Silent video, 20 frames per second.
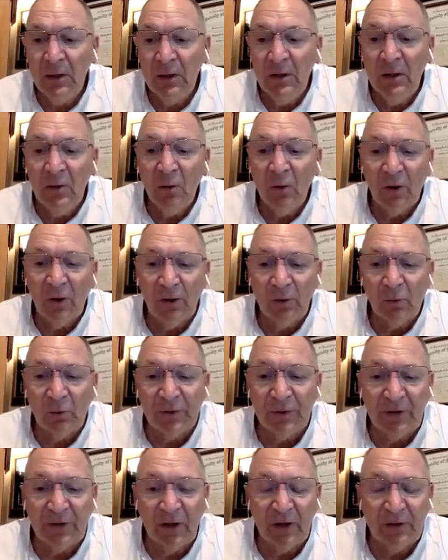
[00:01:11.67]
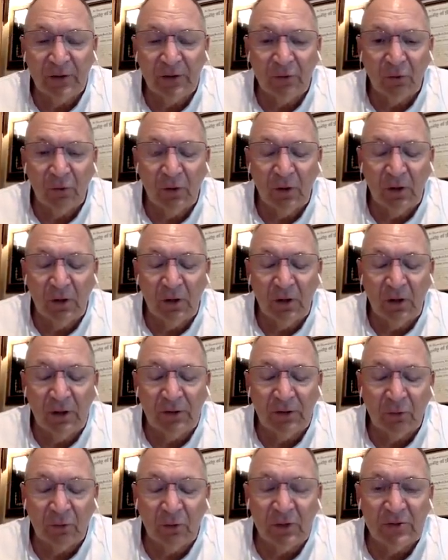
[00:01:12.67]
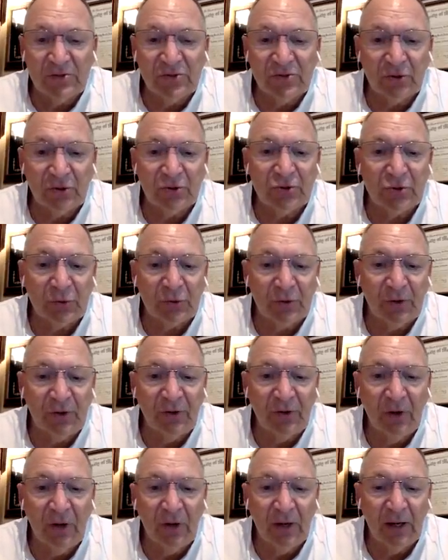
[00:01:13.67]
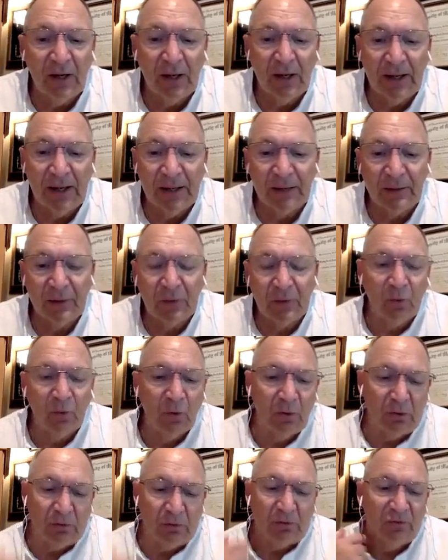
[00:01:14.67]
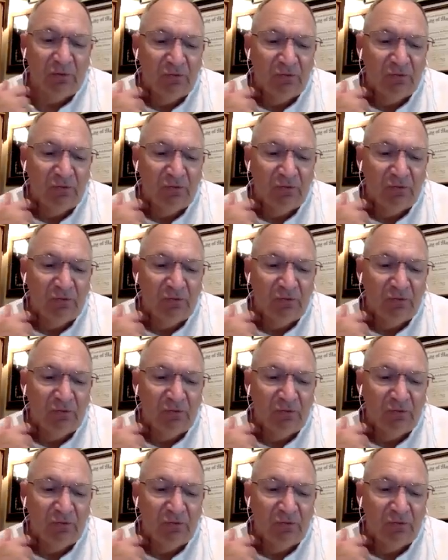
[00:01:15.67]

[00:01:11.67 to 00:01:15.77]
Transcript: where I underwent surgery and I